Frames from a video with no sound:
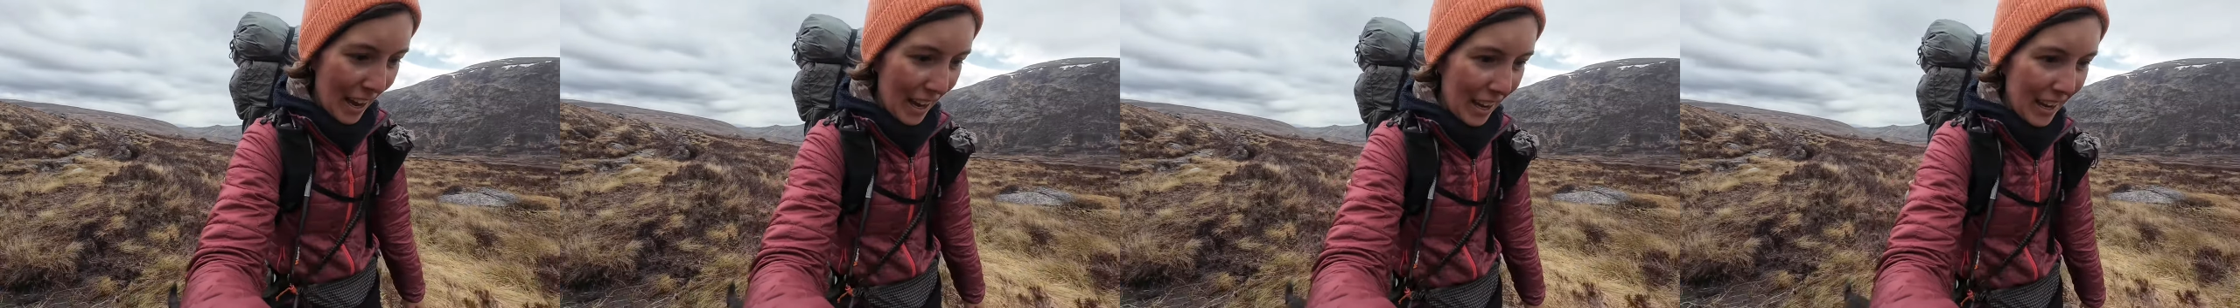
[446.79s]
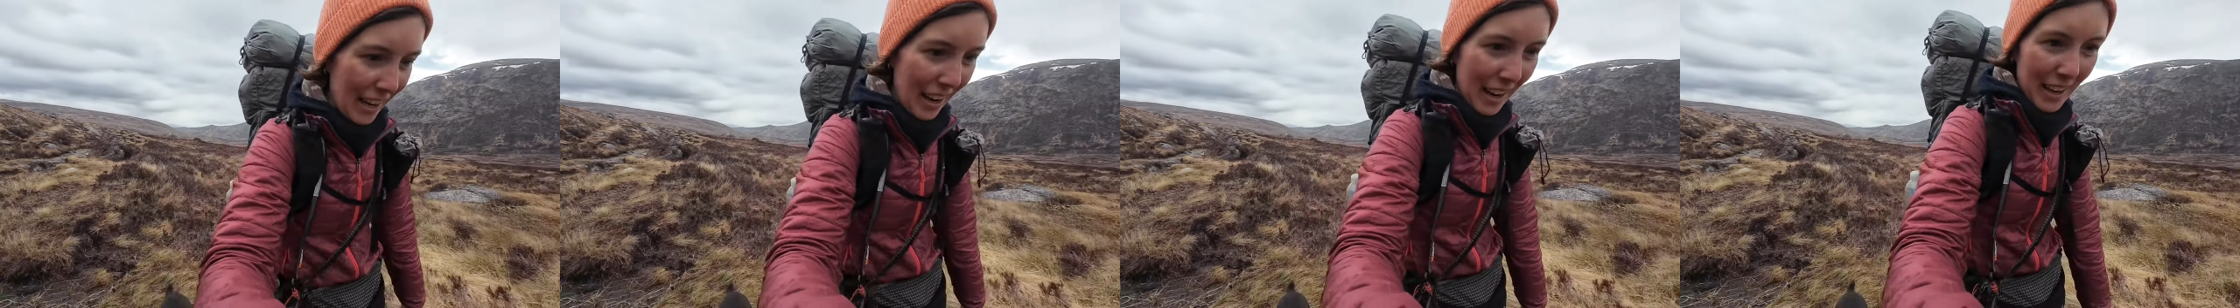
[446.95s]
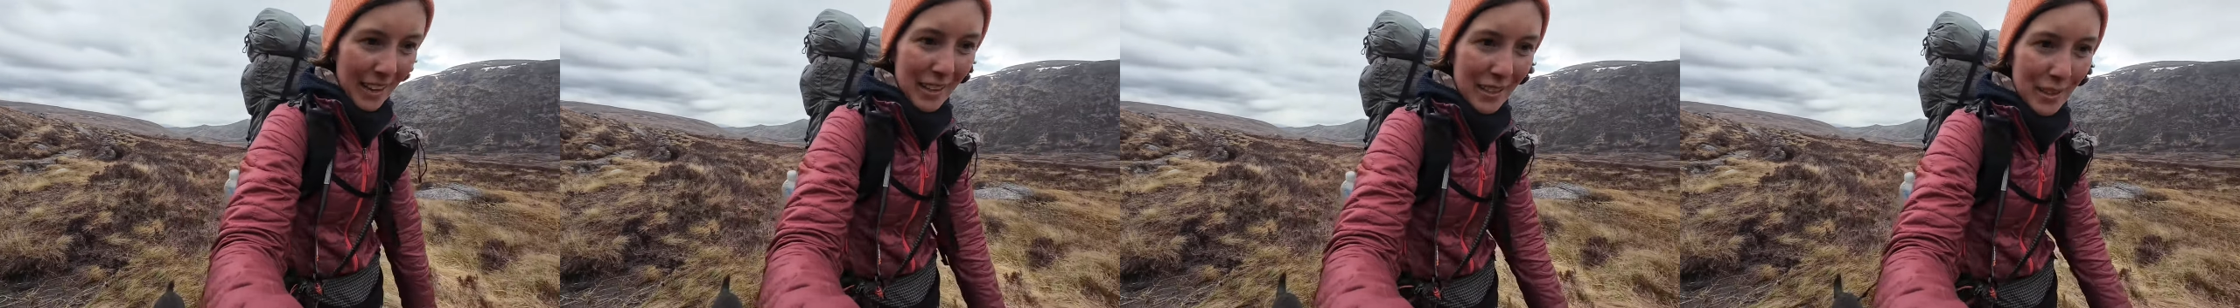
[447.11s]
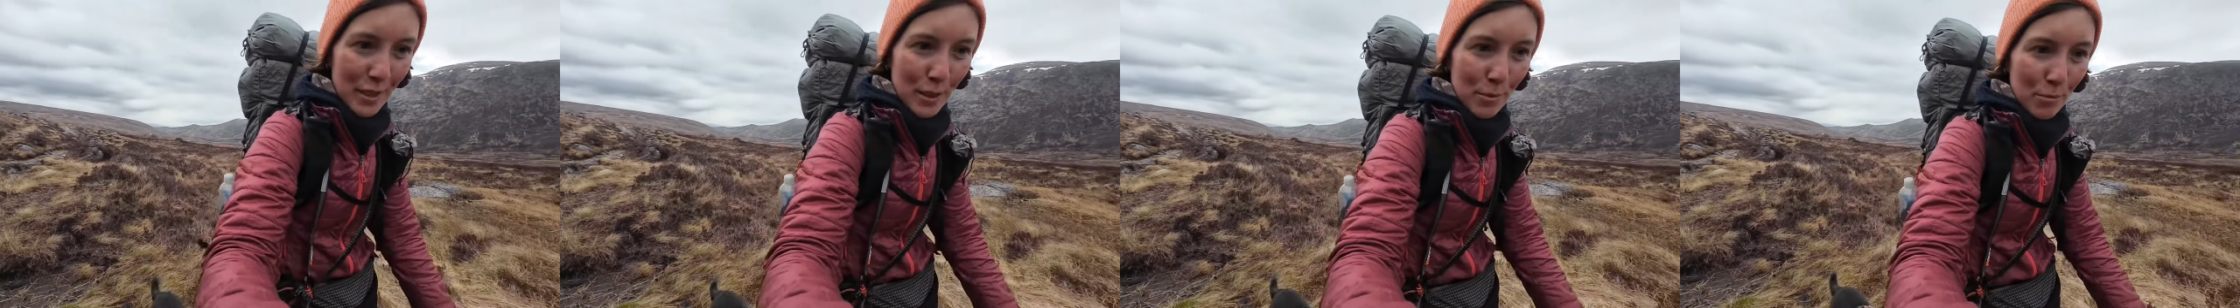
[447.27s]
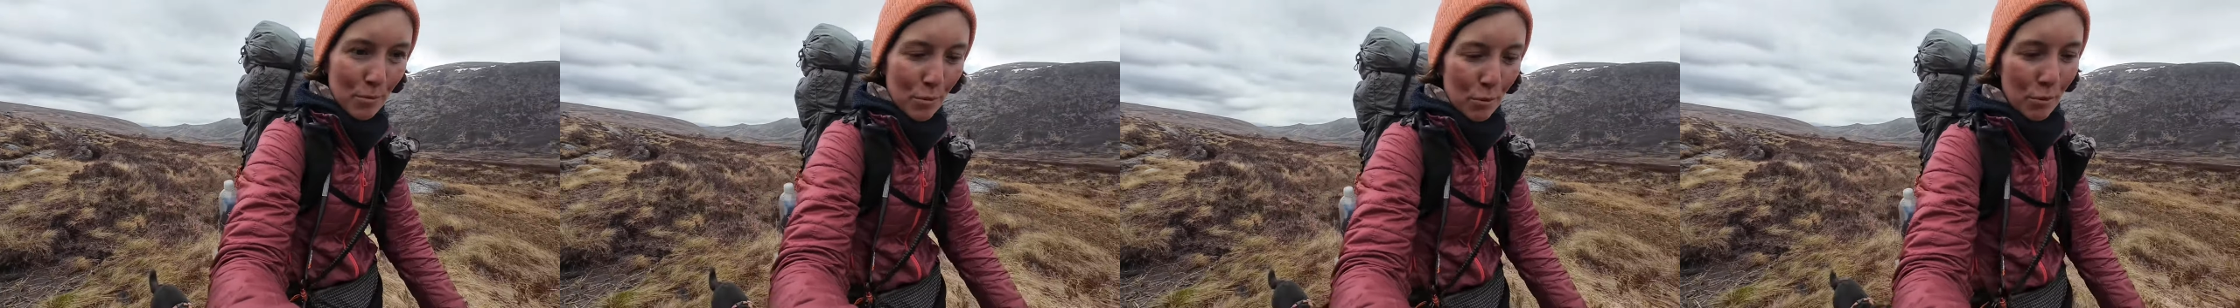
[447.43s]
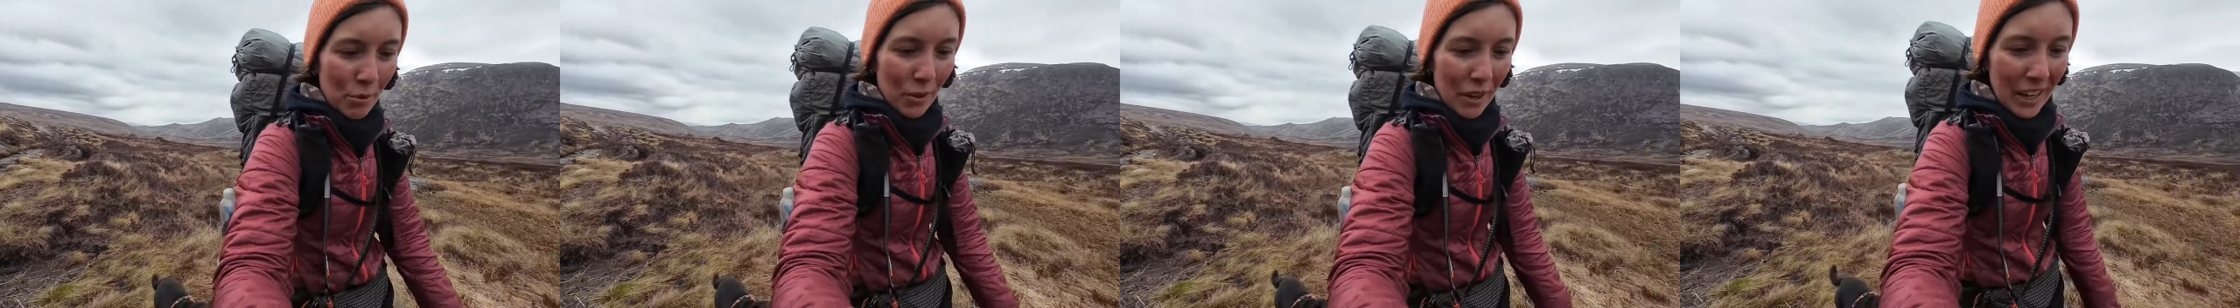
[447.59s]
like
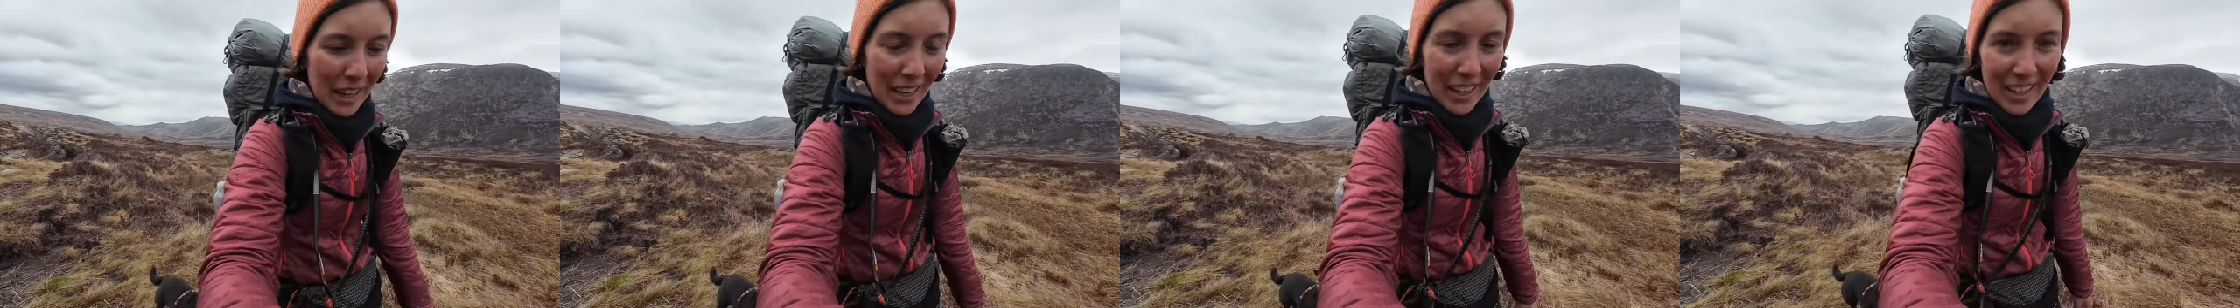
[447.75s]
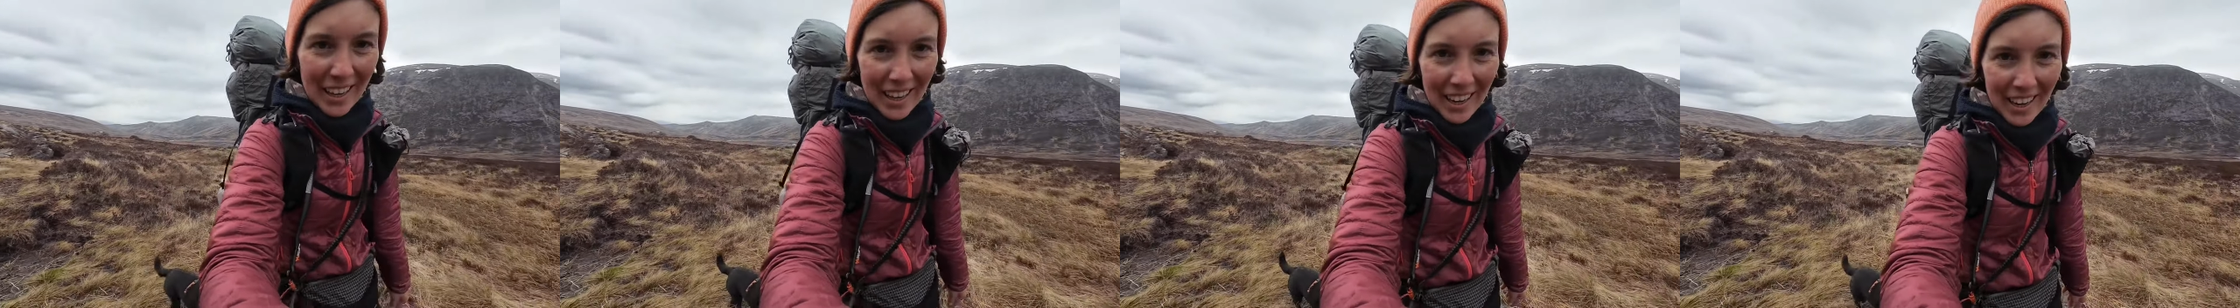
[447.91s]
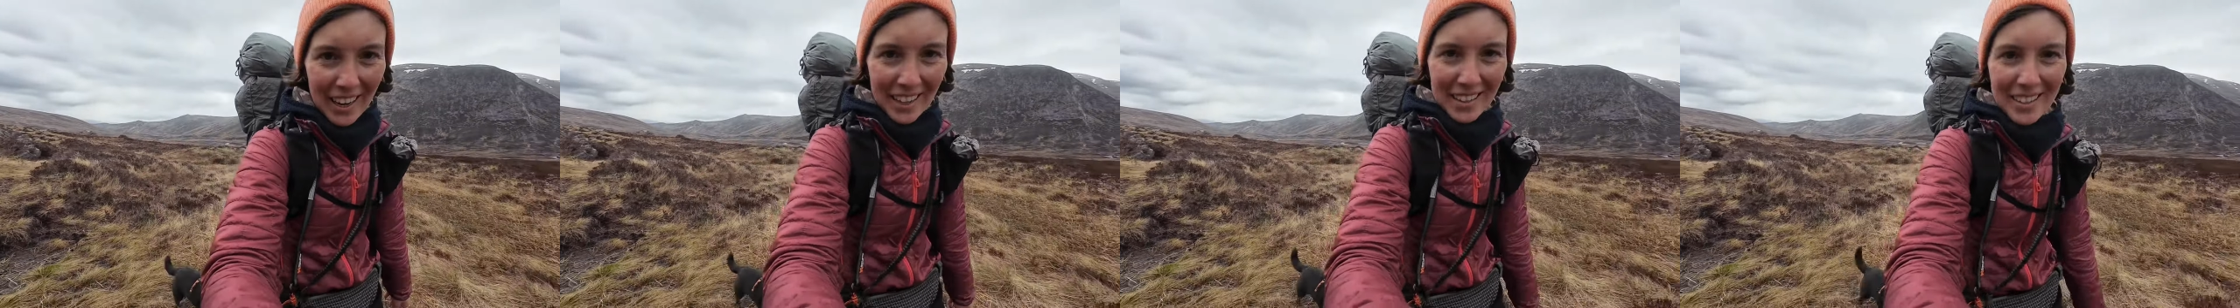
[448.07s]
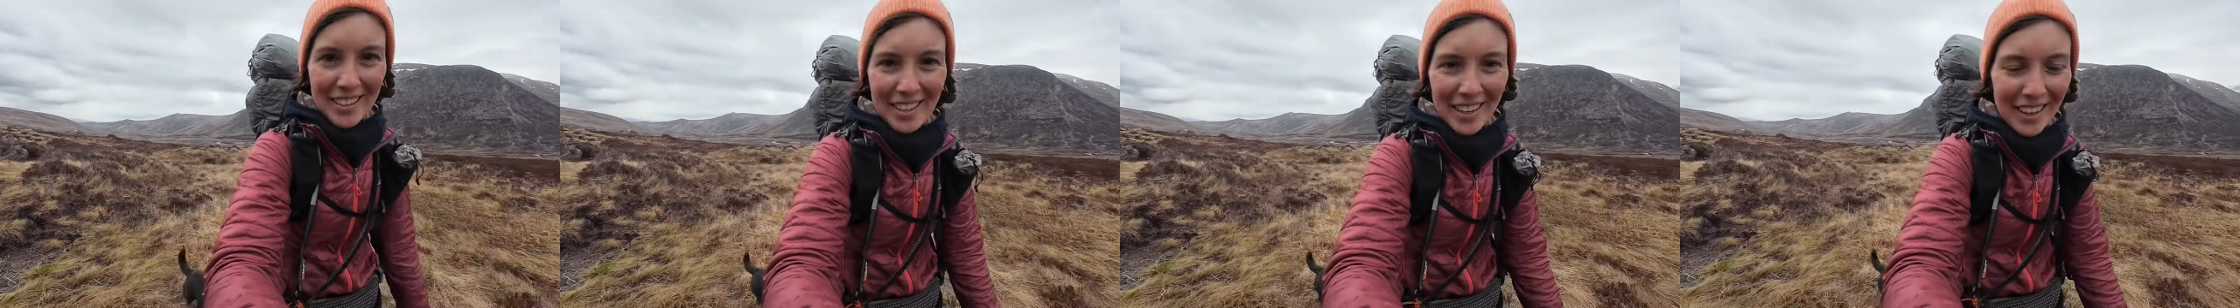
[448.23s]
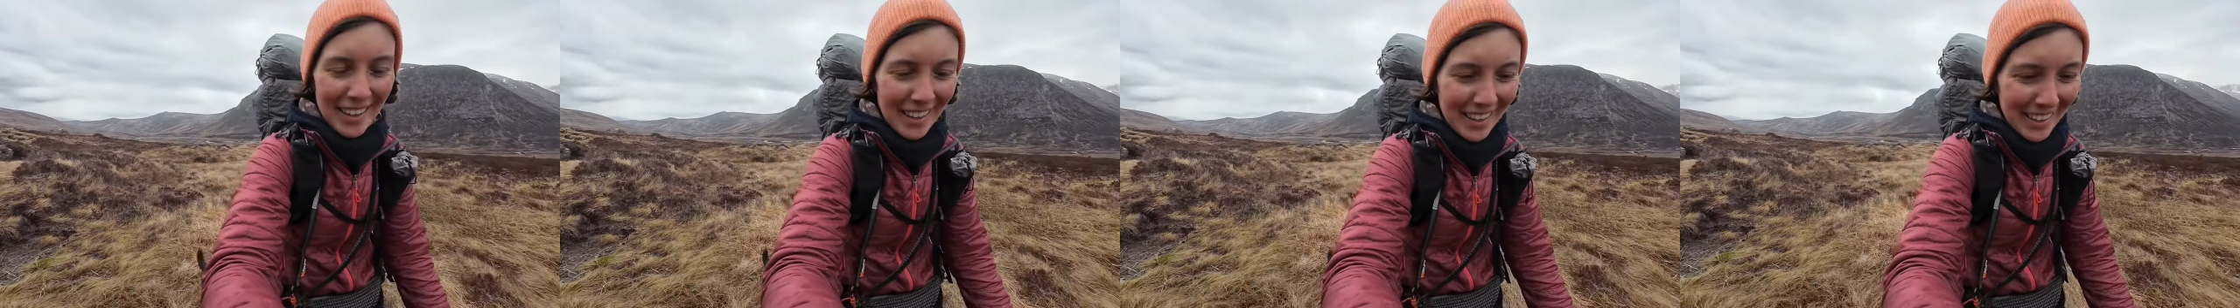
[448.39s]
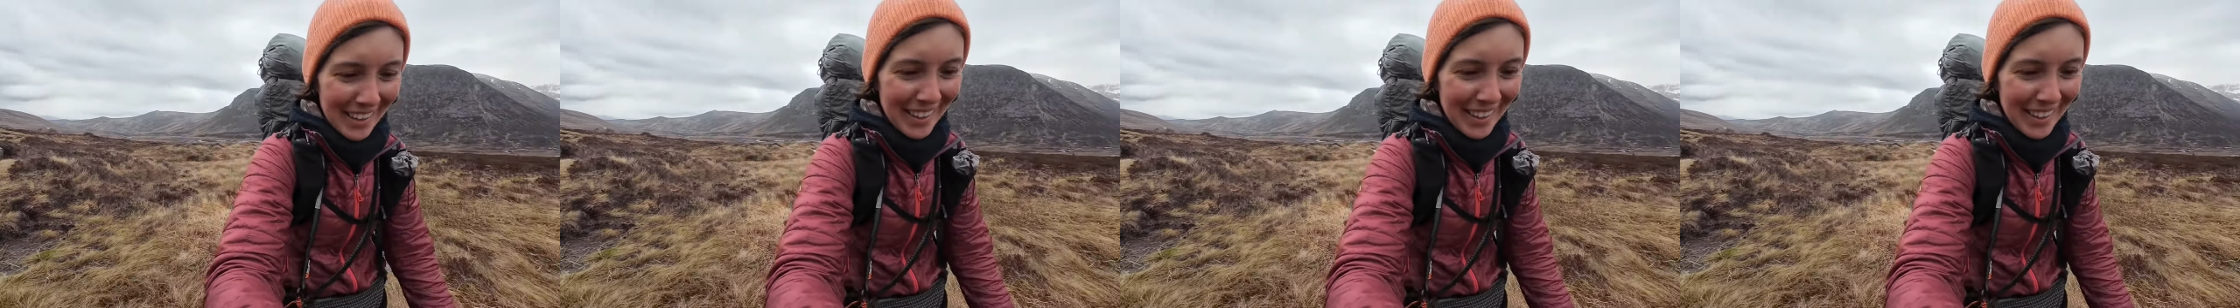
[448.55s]
spring yet.